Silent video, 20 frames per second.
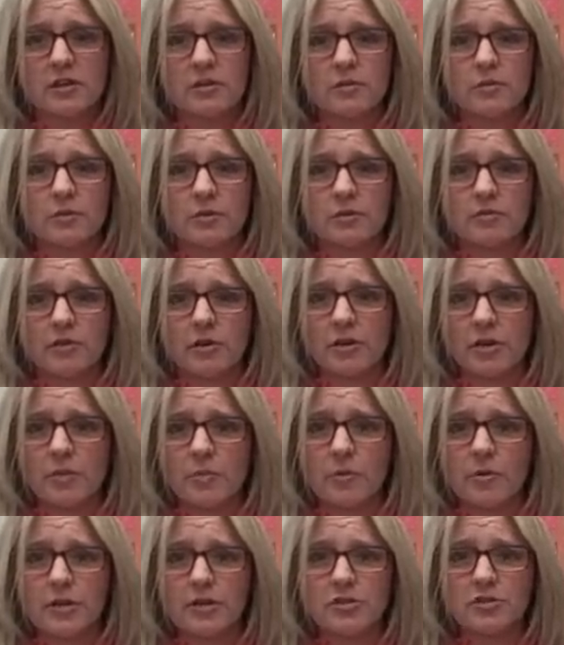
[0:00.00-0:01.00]
We're very
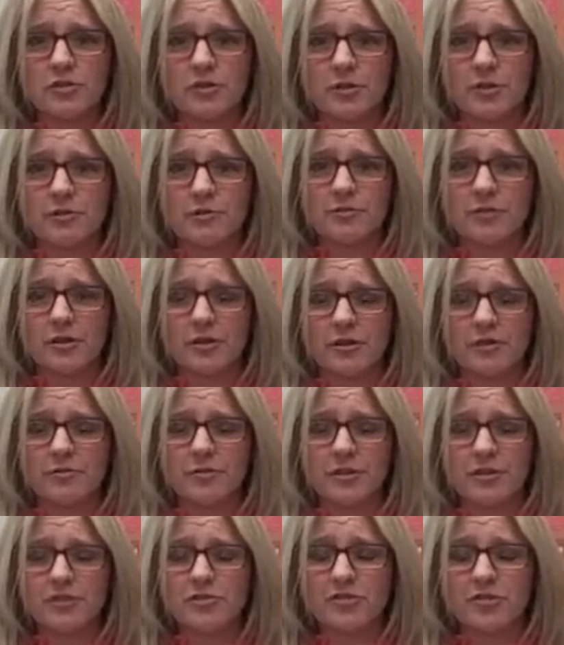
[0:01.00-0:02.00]
appreciative
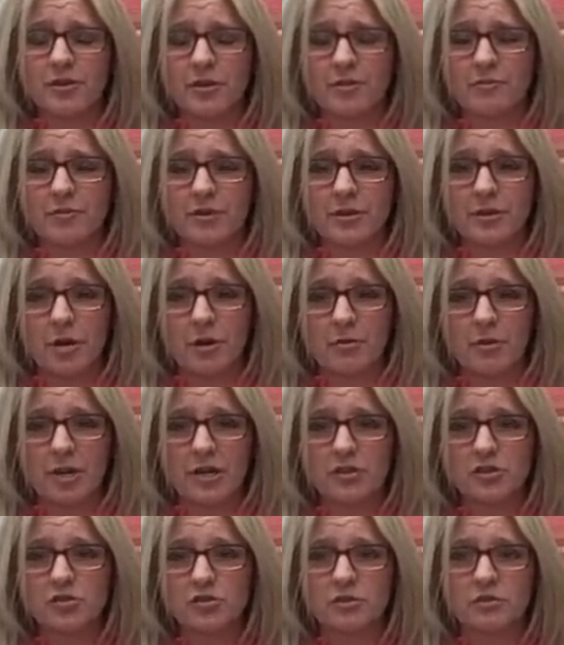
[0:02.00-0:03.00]
of each and every
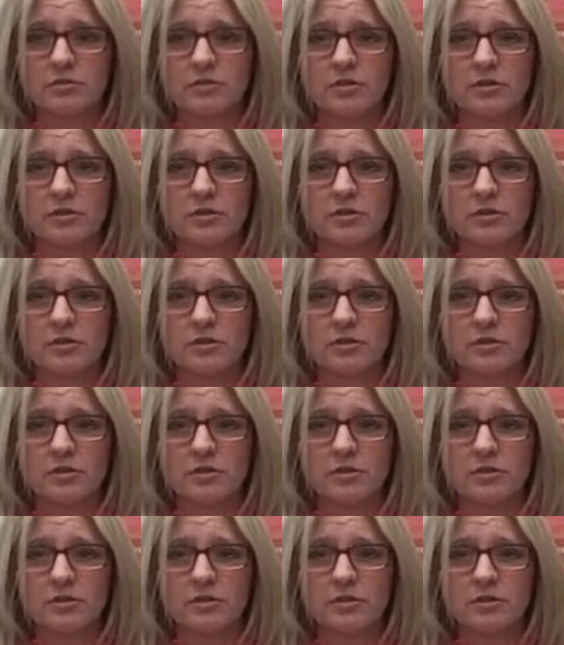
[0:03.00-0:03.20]
donation,